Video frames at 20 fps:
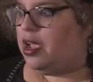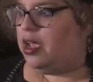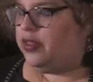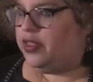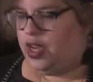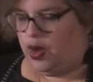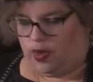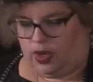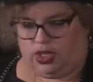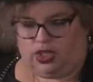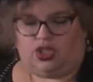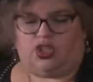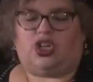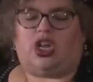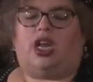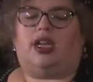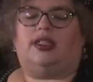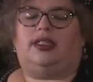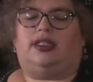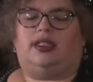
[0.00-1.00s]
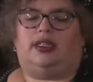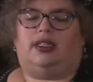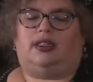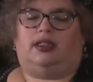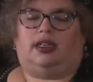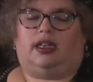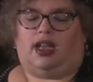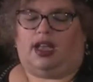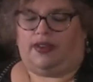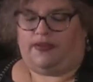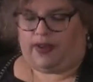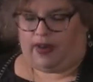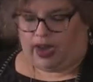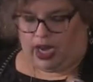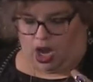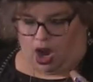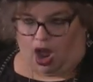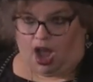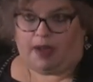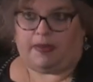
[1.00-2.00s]
There was just a
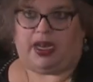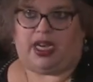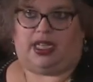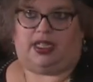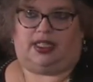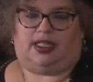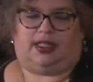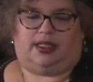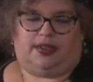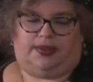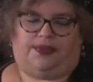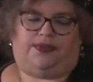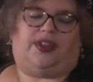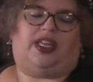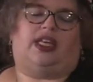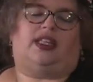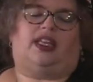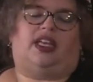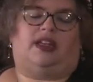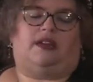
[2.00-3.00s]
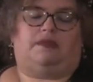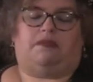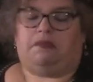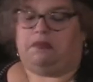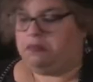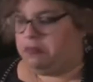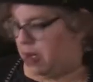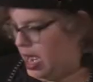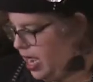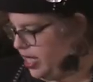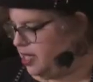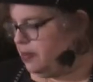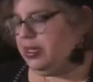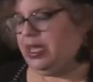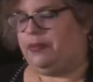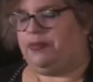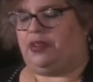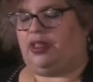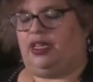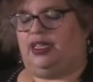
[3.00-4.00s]
very ominous feeling by the
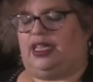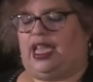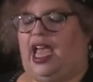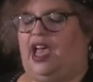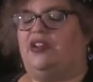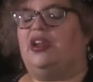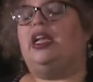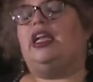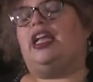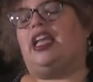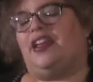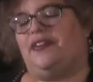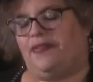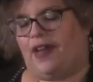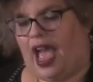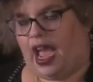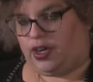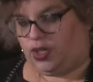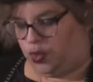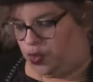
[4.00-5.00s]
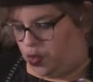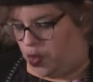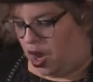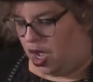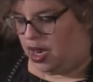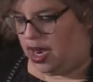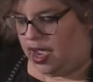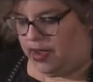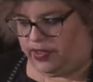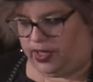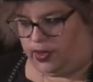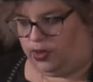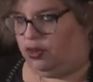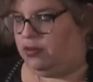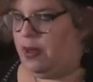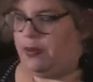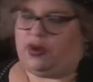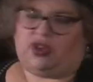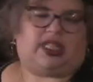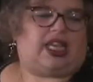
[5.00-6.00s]
people in town. In fact, one of the crew
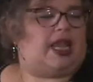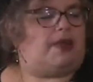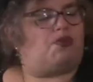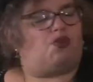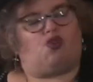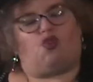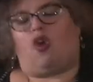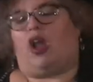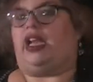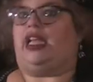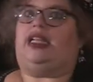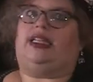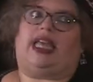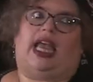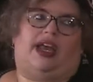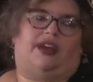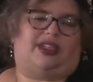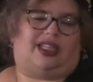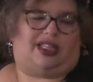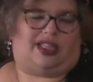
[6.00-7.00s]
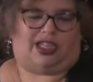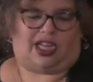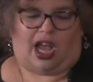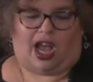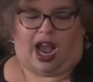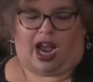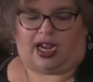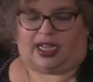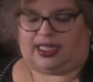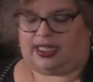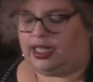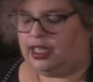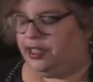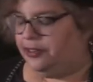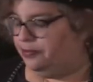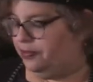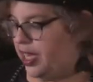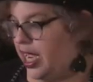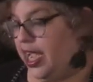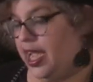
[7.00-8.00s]
members came running down to the docks,
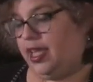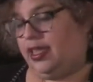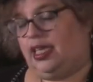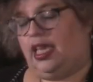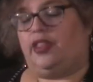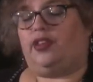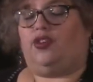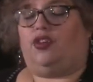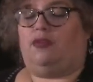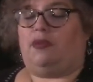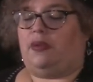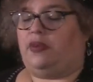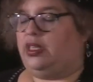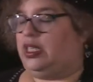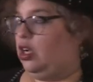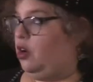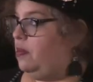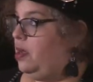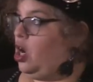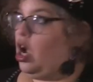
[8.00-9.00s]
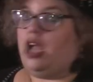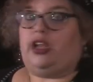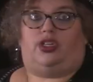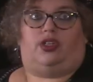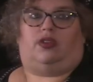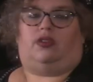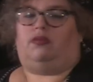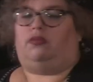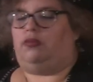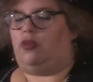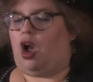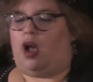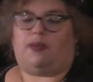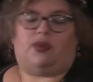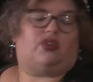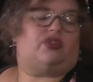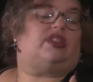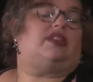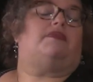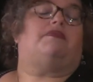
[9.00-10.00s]
and the other crew member said, Oh my God, you
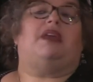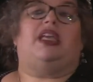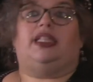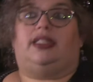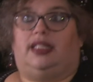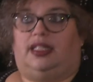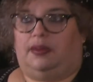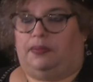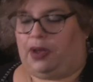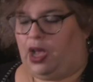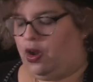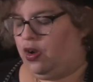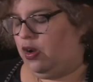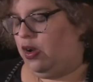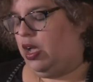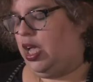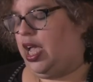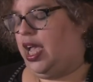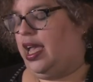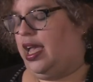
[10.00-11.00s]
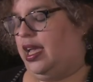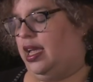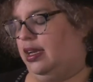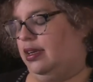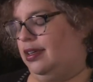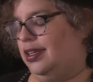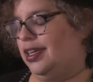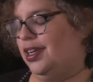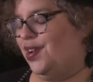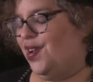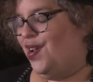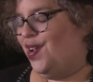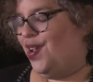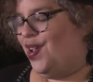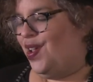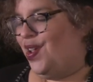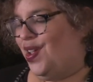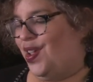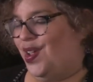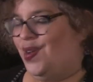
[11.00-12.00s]
almost missed the boat. And
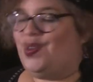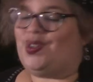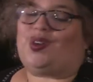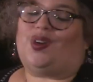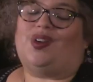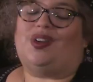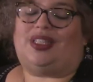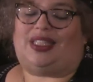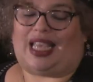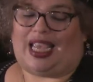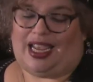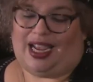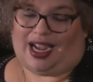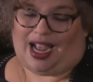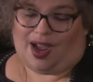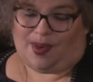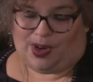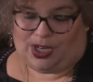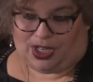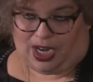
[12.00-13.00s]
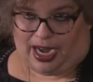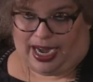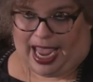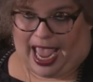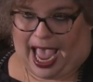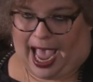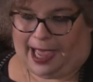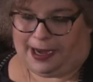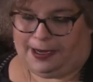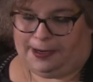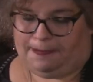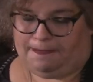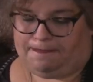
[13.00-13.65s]
he was heard saying, I wish I had.